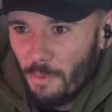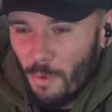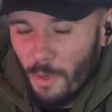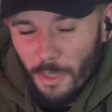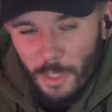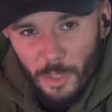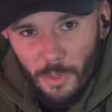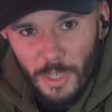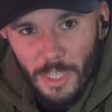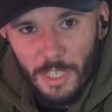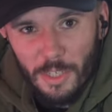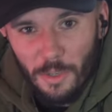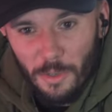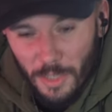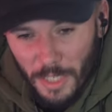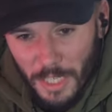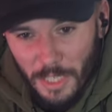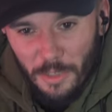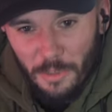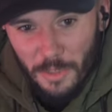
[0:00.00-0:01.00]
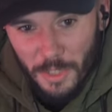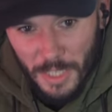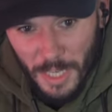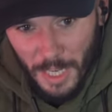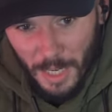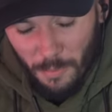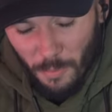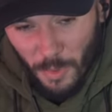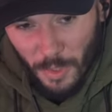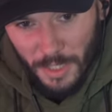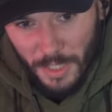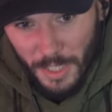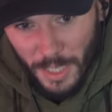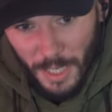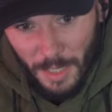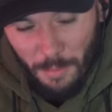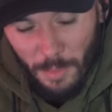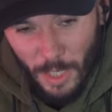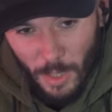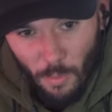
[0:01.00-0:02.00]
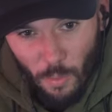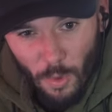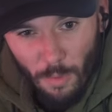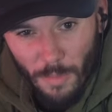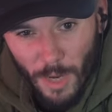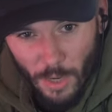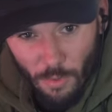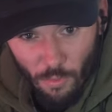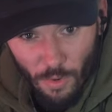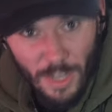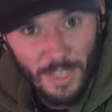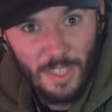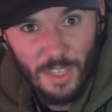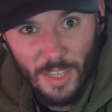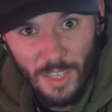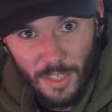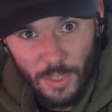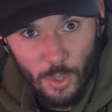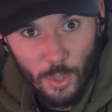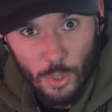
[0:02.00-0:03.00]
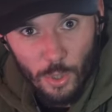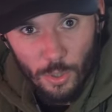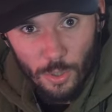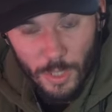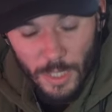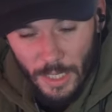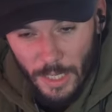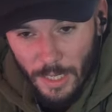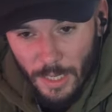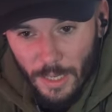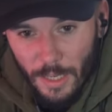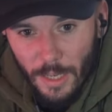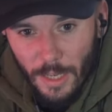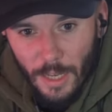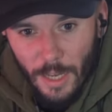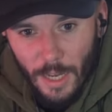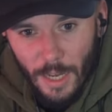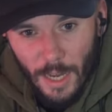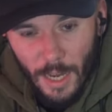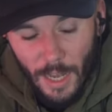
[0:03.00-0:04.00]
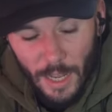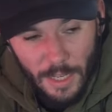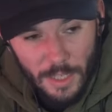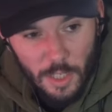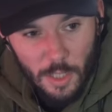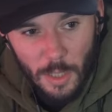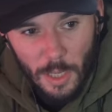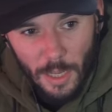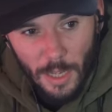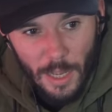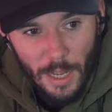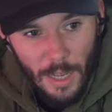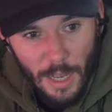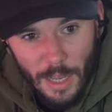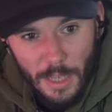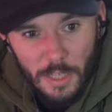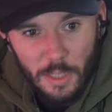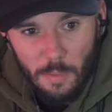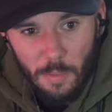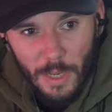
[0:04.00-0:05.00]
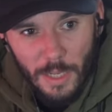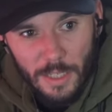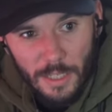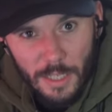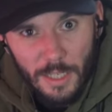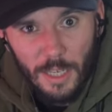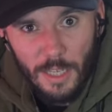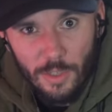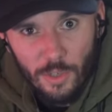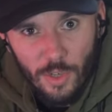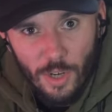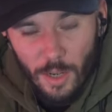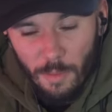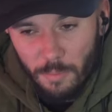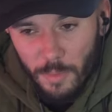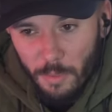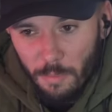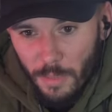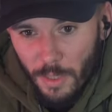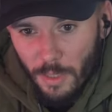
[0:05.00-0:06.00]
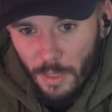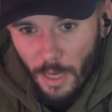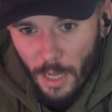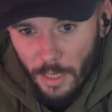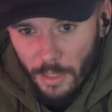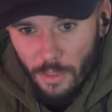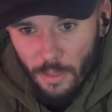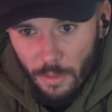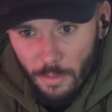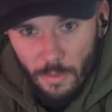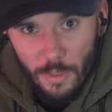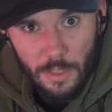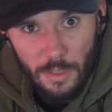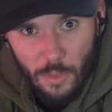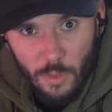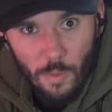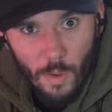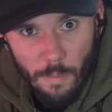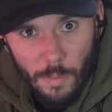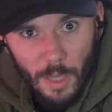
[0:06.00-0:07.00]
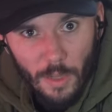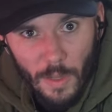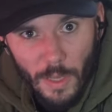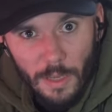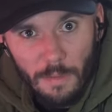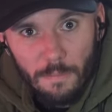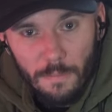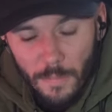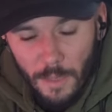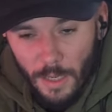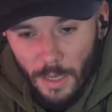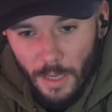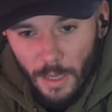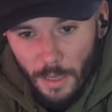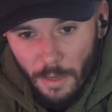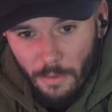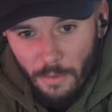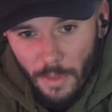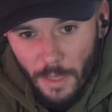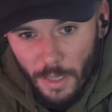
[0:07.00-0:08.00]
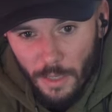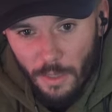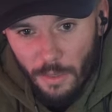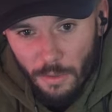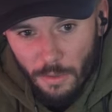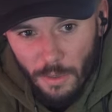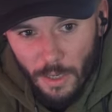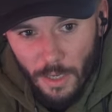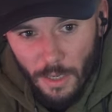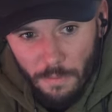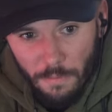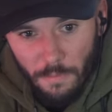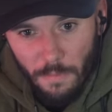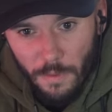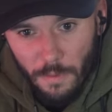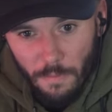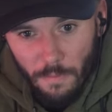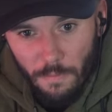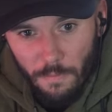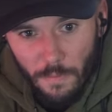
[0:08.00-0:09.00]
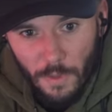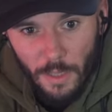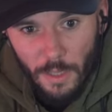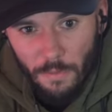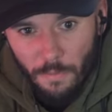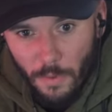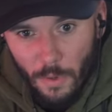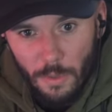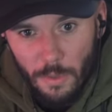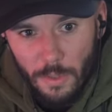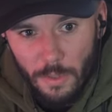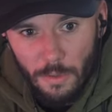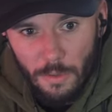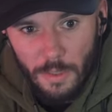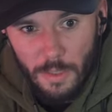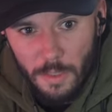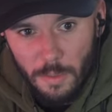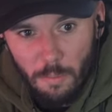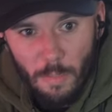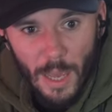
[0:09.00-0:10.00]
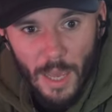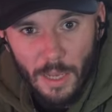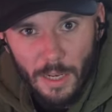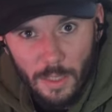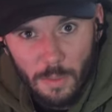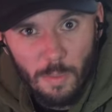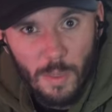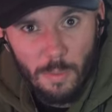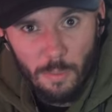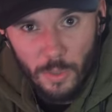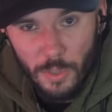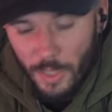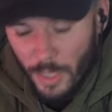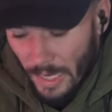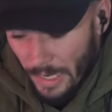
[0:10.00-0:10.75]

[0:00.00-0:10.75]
we went to an Eagle, Eagles game one time, and I wore my Redskins jersey. I, ex I, I expected to get jumped, but it actually went swimmingly. Uh, I don't think you uh, Philly folks are as bad as people